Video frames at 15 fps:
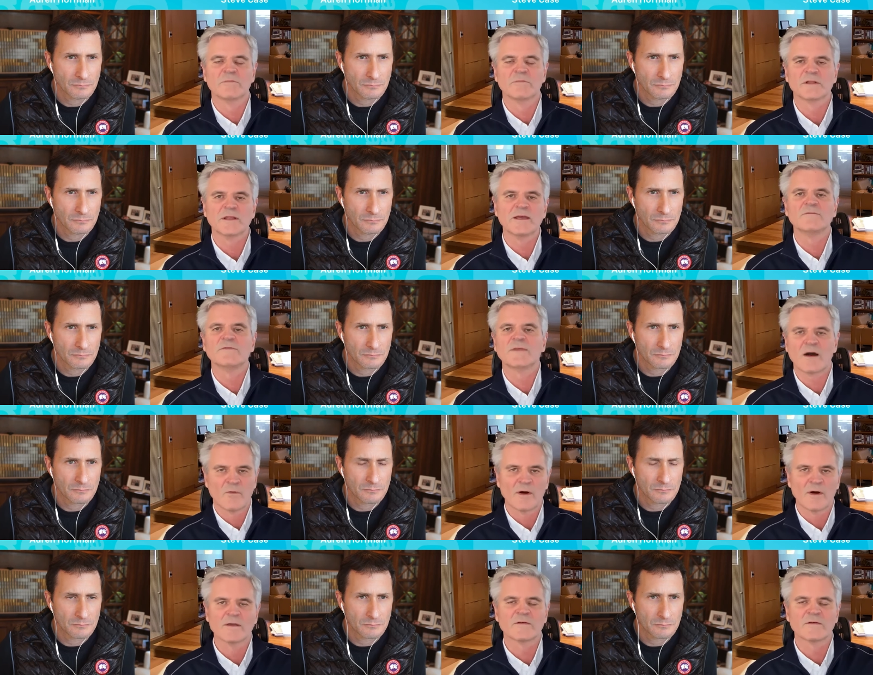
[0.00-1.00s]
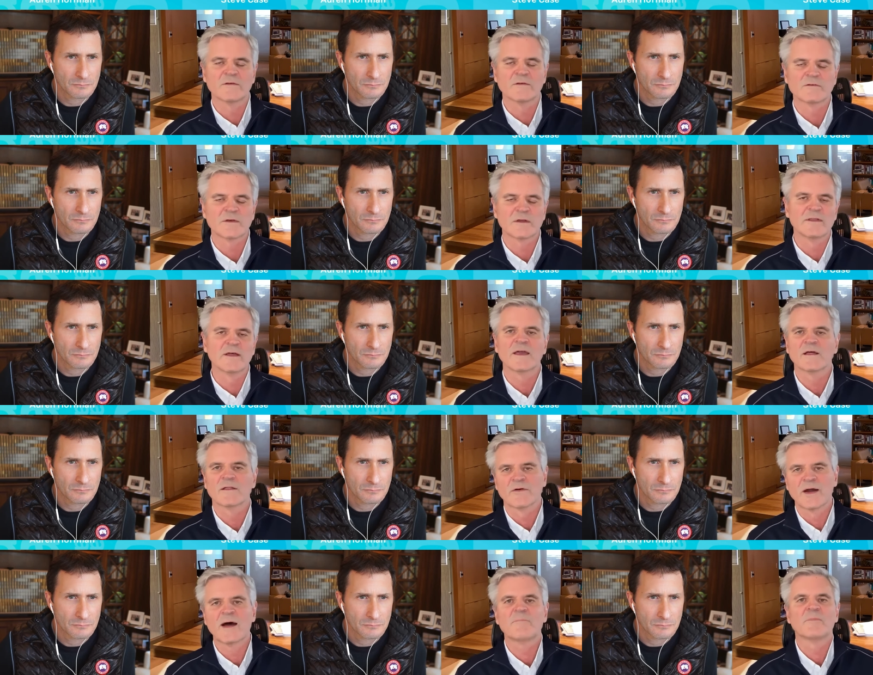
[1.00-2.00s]
Speaker 1: believed that was, as I said, the
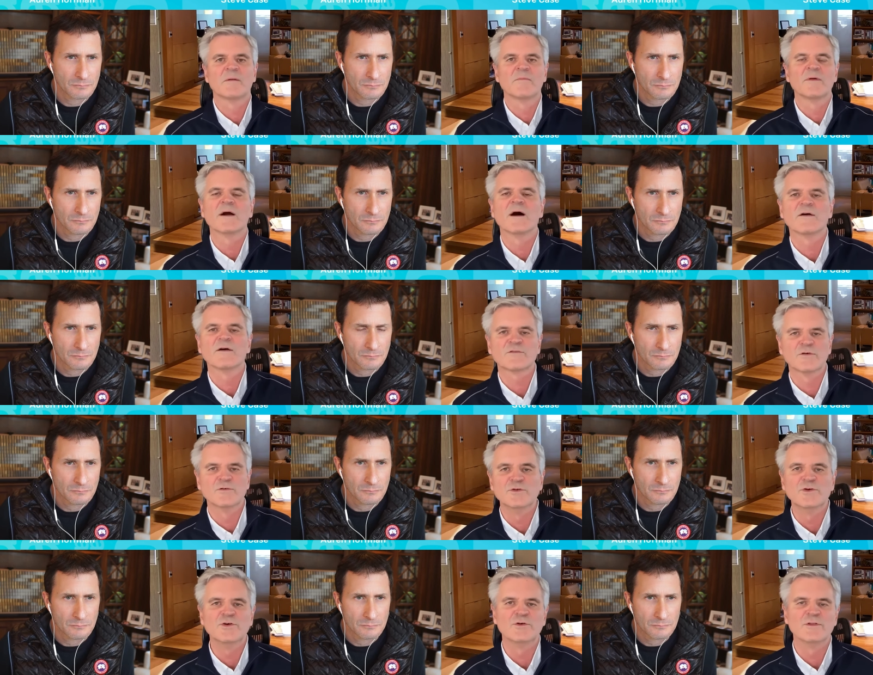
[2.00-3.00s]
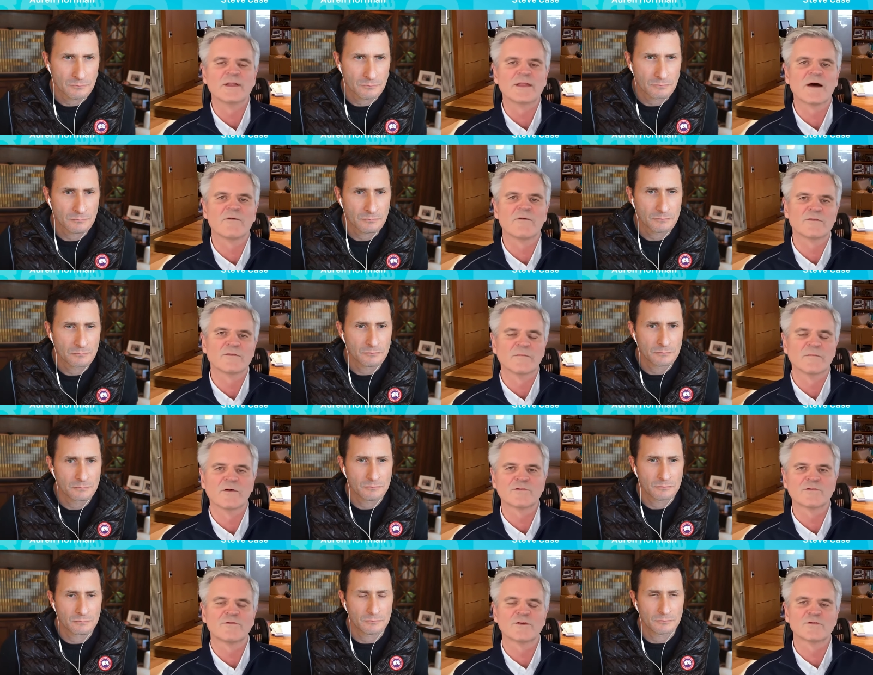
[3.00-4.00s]
killer app, but we also knew that that was the
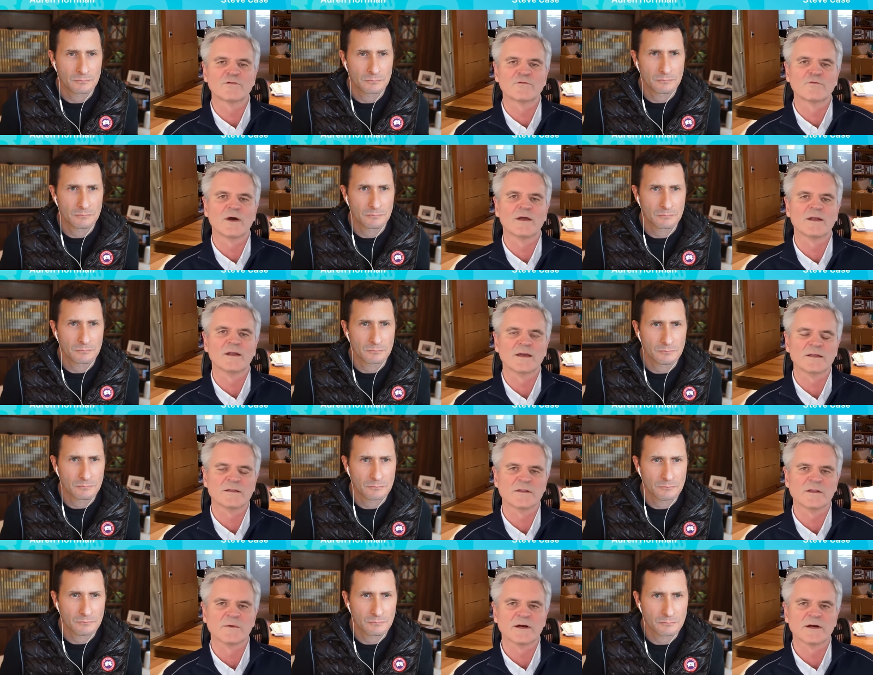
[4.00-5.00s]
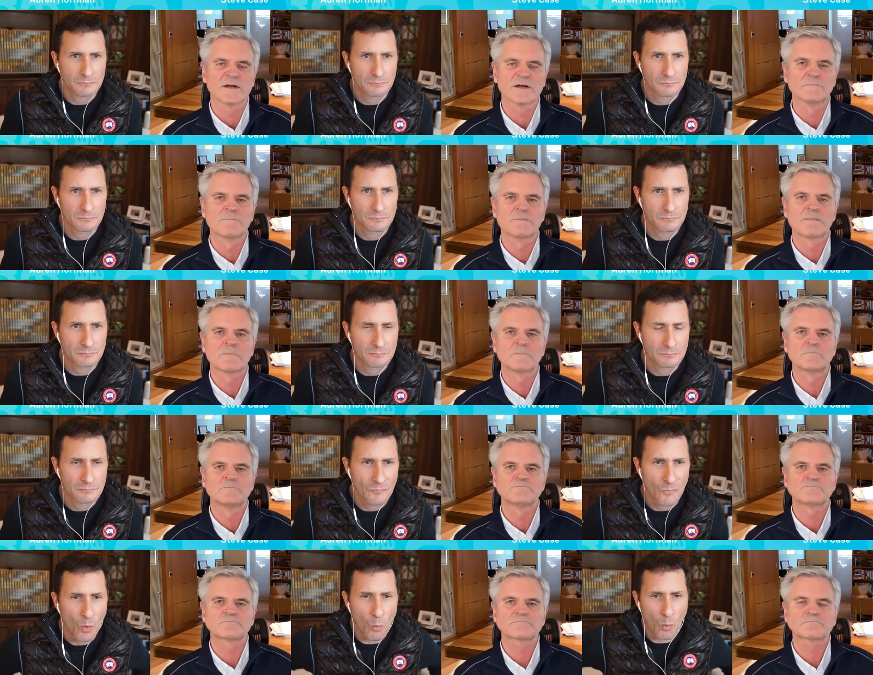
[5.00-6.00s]
most efficient way to get into the market.
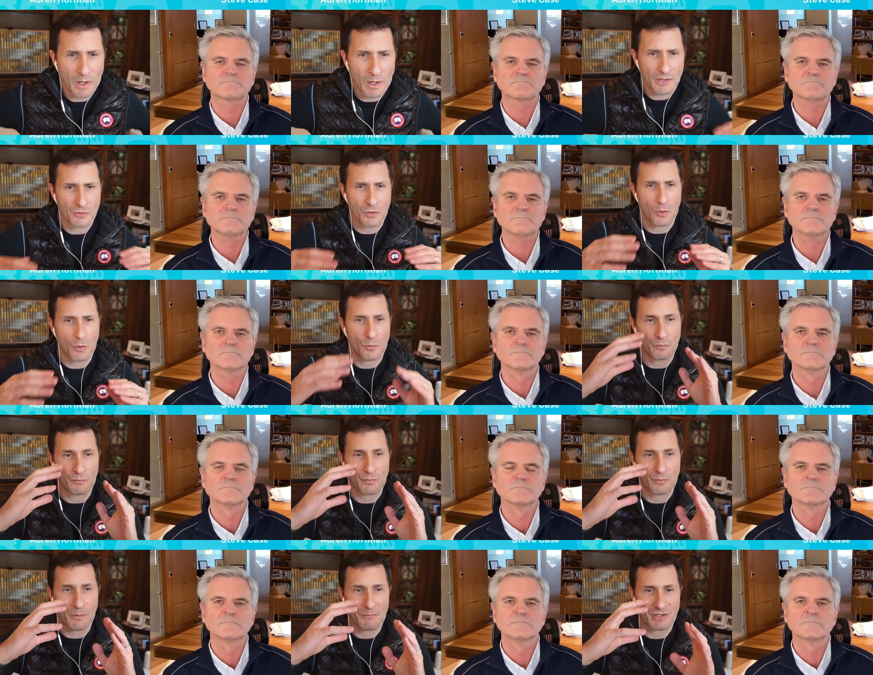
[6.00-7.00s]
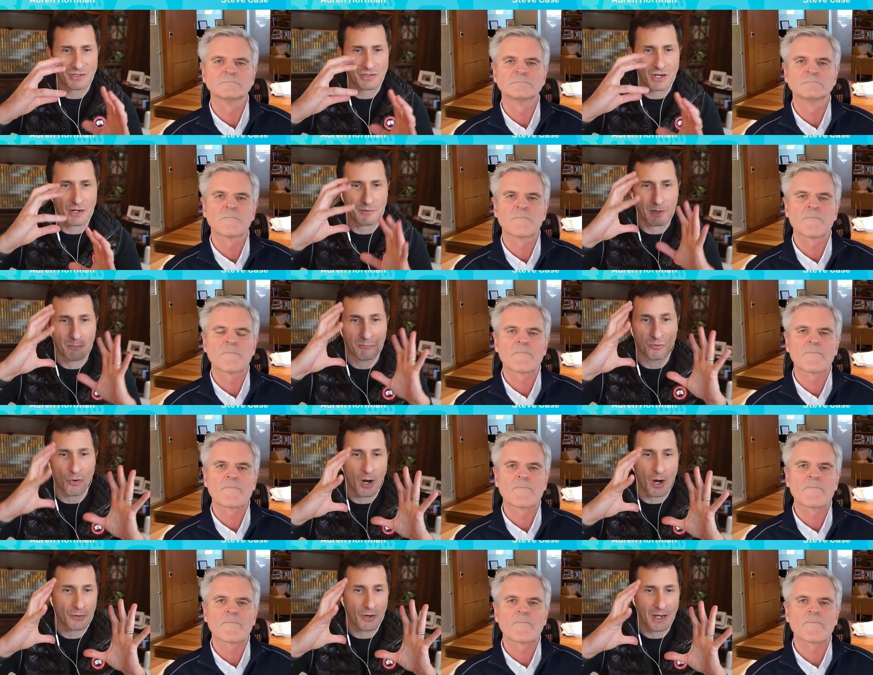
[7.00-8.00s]
Speaker 2: When do you go from this kind of like
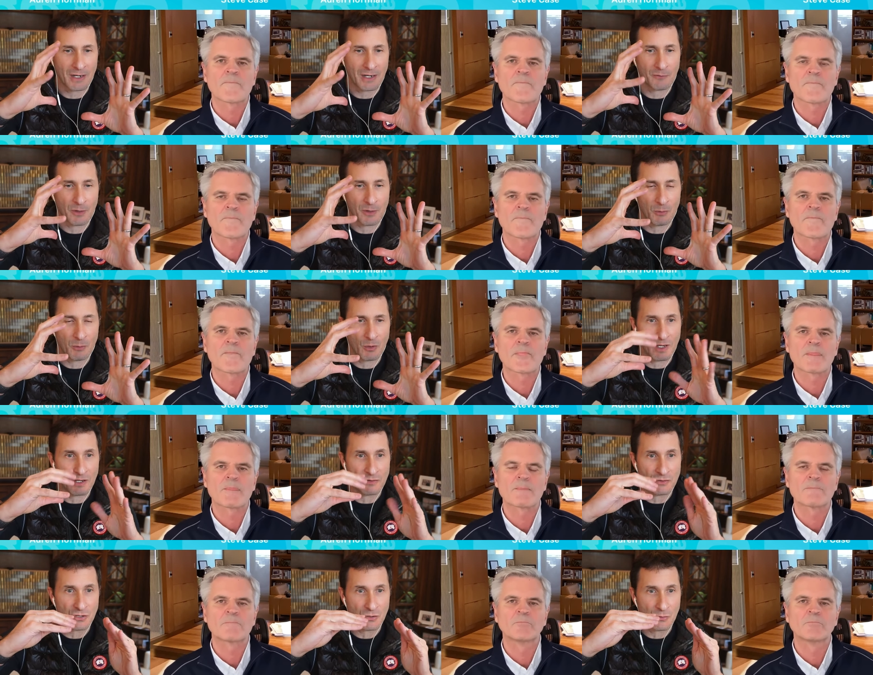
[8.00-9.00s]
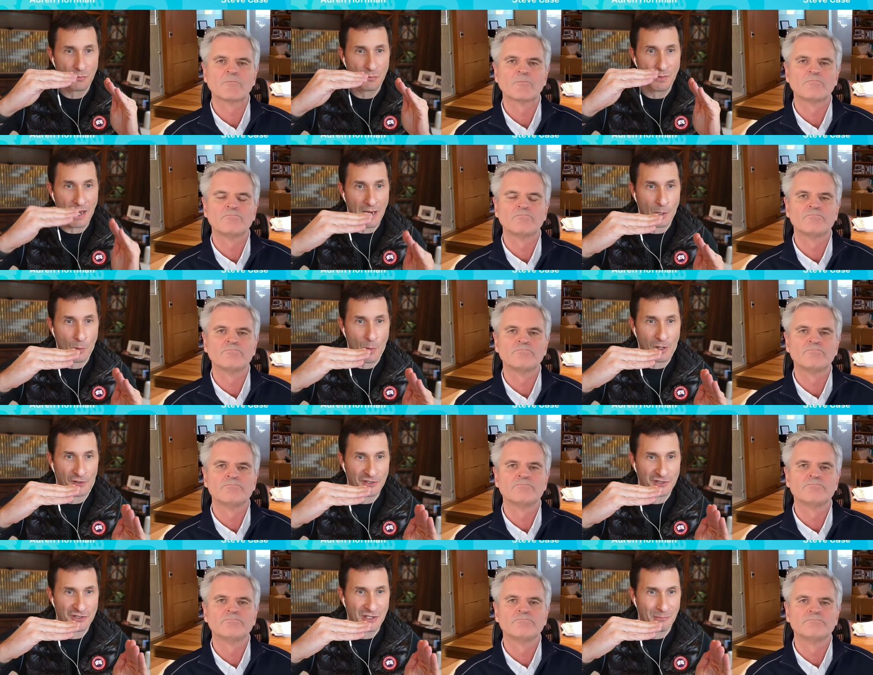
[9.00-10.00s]
broader idea of community to the
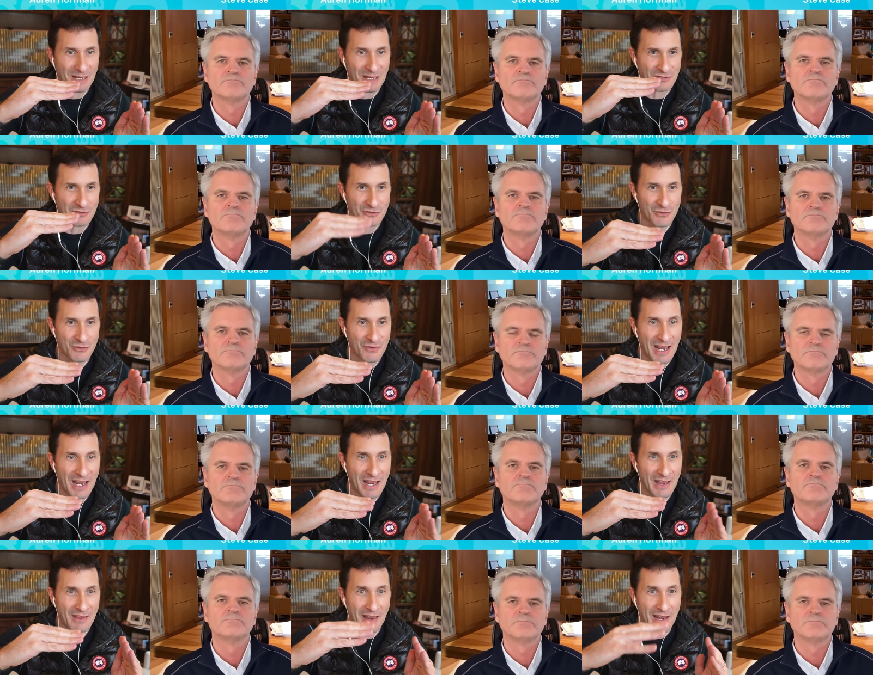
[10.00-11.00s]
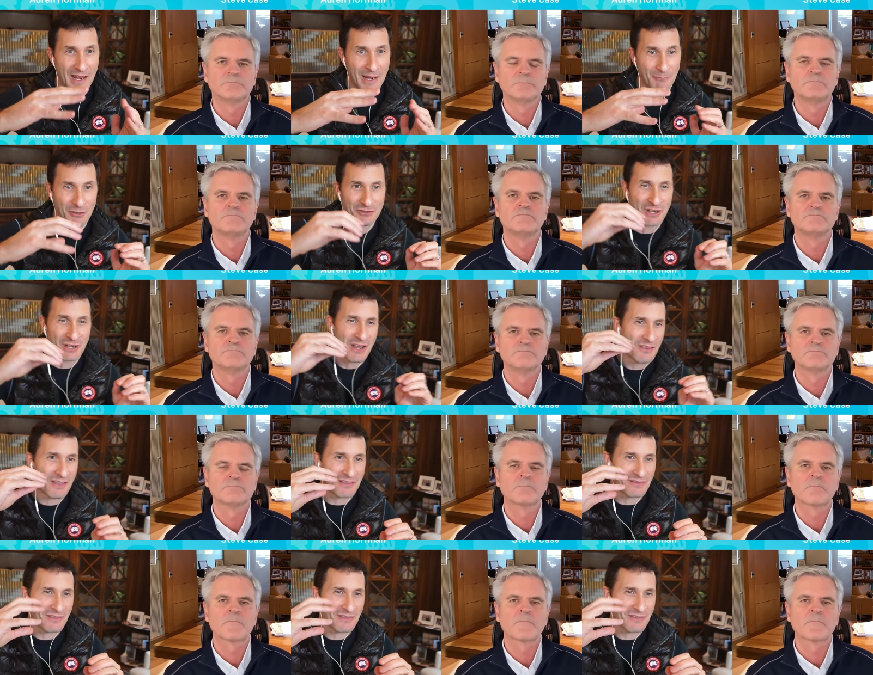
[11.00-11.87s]
AOL Instant Messenger, the AIM? Because that,